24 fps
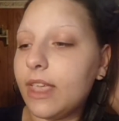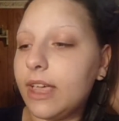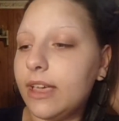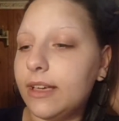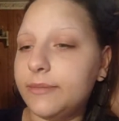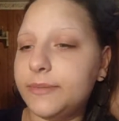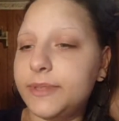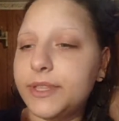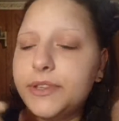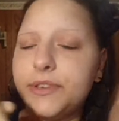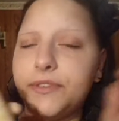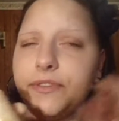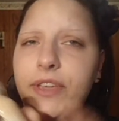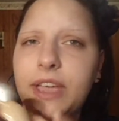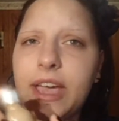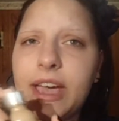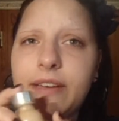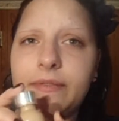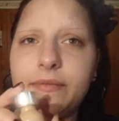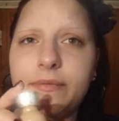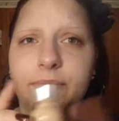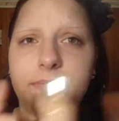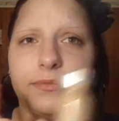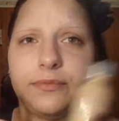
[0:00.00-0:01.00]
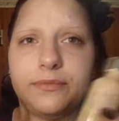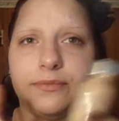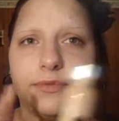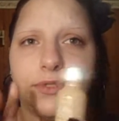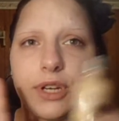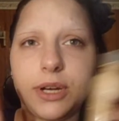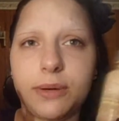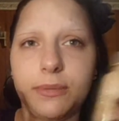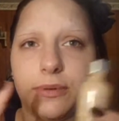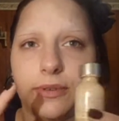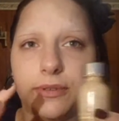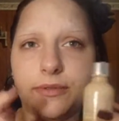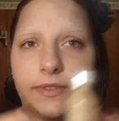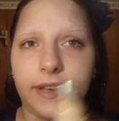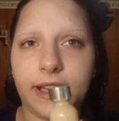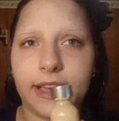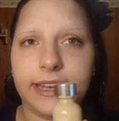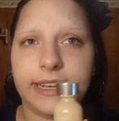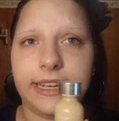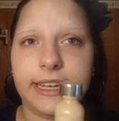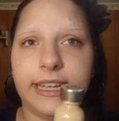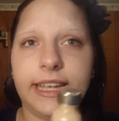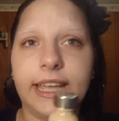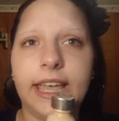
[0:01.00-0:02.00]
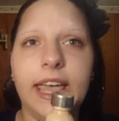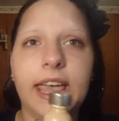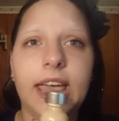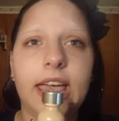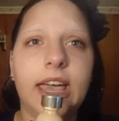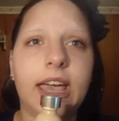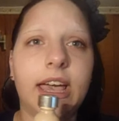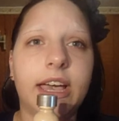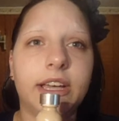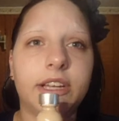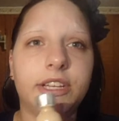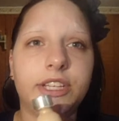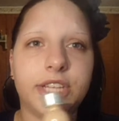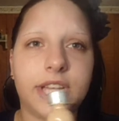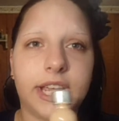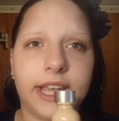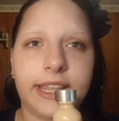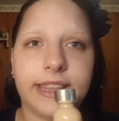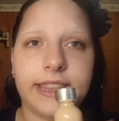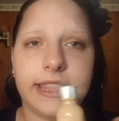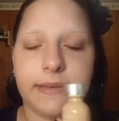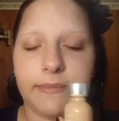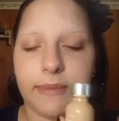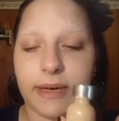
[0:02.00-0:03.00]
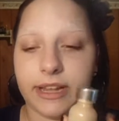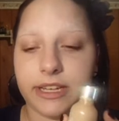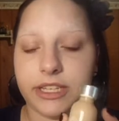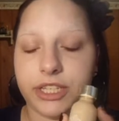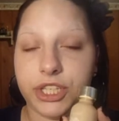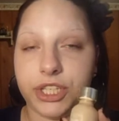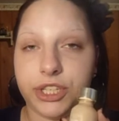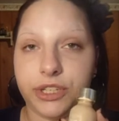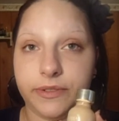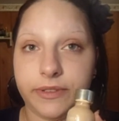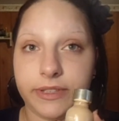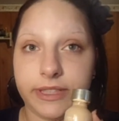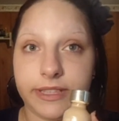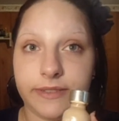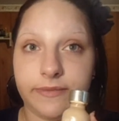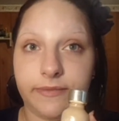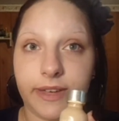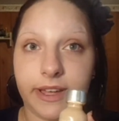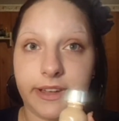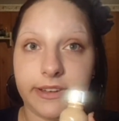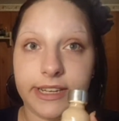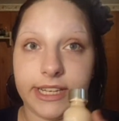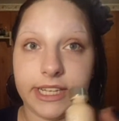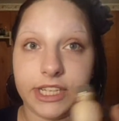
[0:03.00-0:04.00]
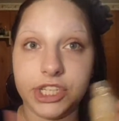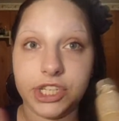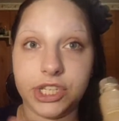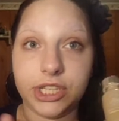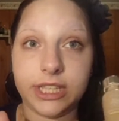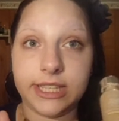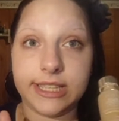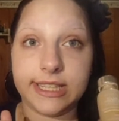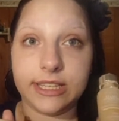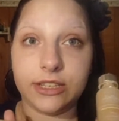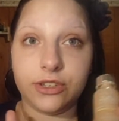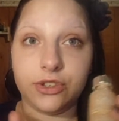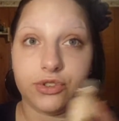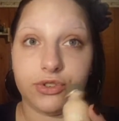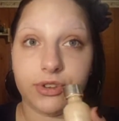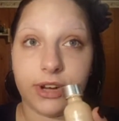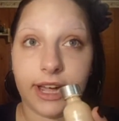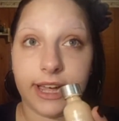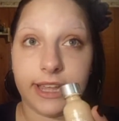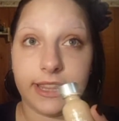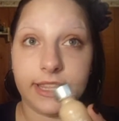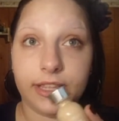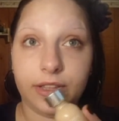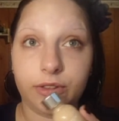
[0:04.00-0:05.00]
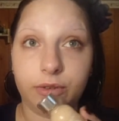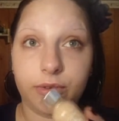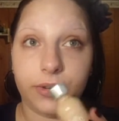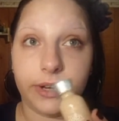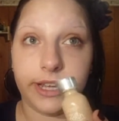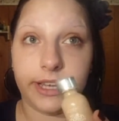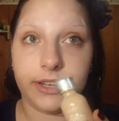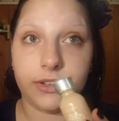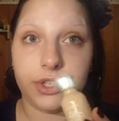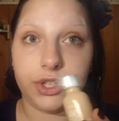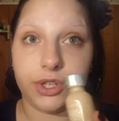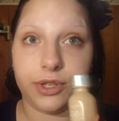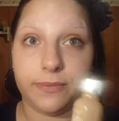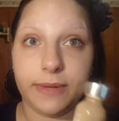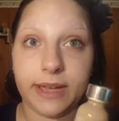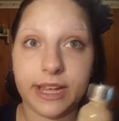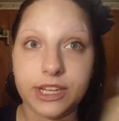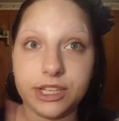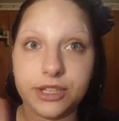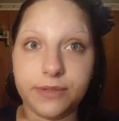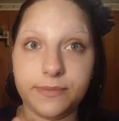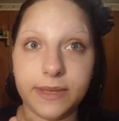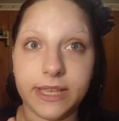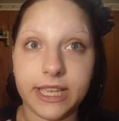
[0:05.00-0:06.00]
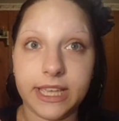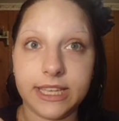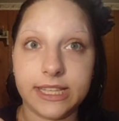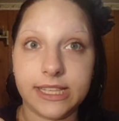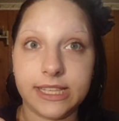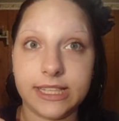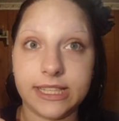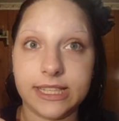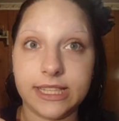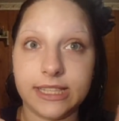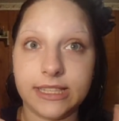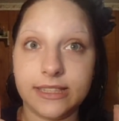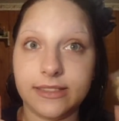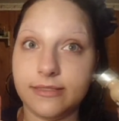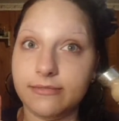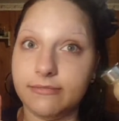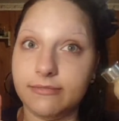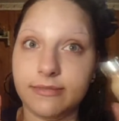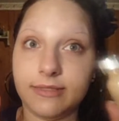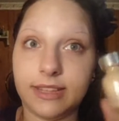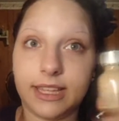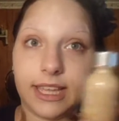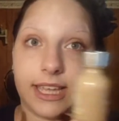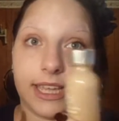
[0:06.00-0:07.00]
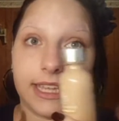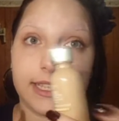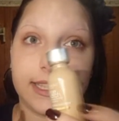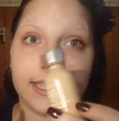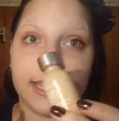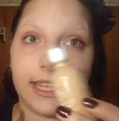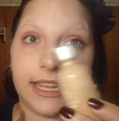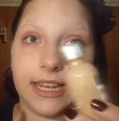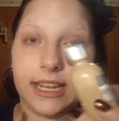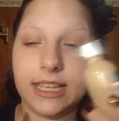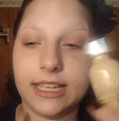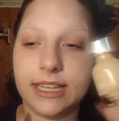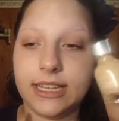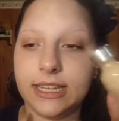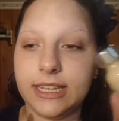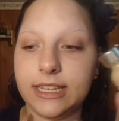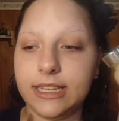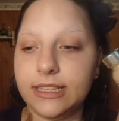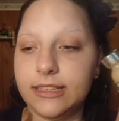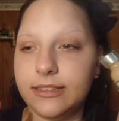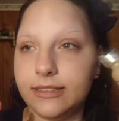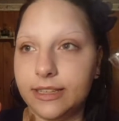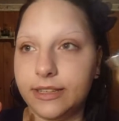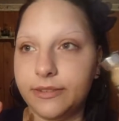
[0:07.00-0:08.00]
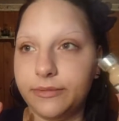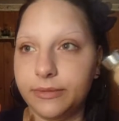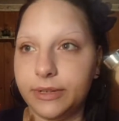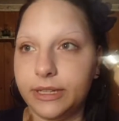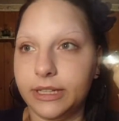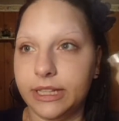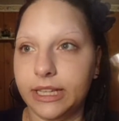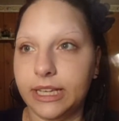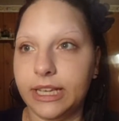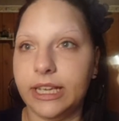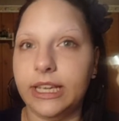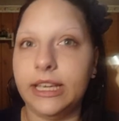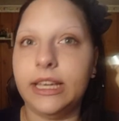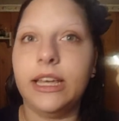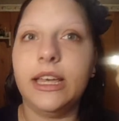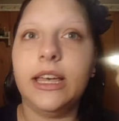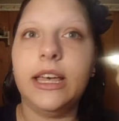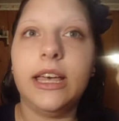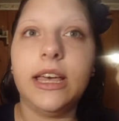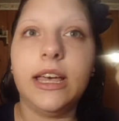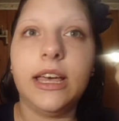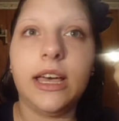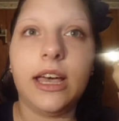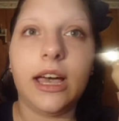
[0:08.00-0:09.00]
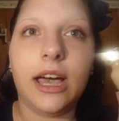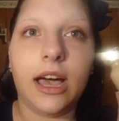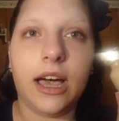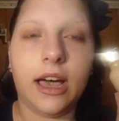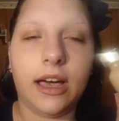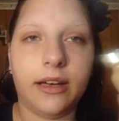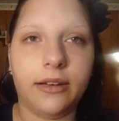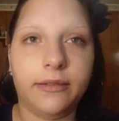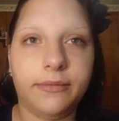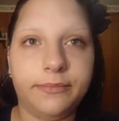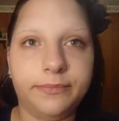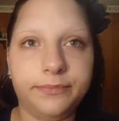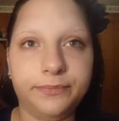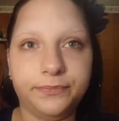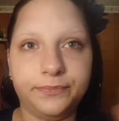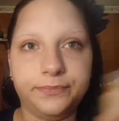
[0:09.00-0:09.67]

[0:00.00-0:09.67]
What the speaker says: So if you have trouble finding a shade that matches you in some foundations, then try the L'Oreal True Match, because like I said, it really has